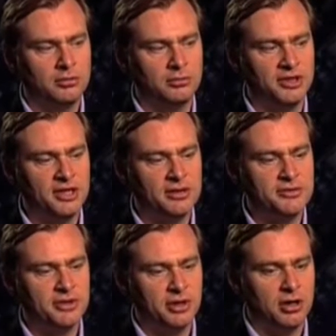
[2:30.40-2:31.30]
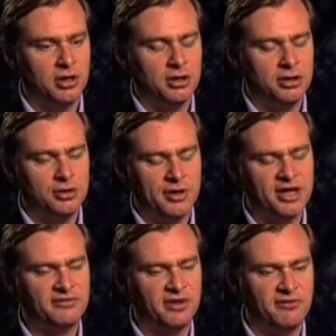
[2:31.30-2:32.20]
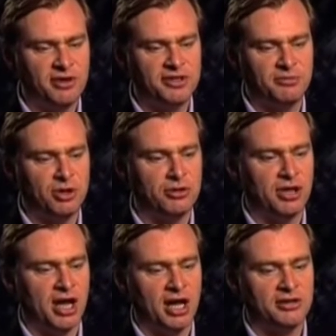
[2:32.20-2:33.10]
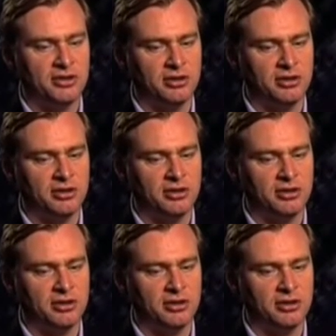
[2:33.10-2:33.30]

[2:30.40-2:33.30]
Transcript: Leo's creatively a very demanding actor.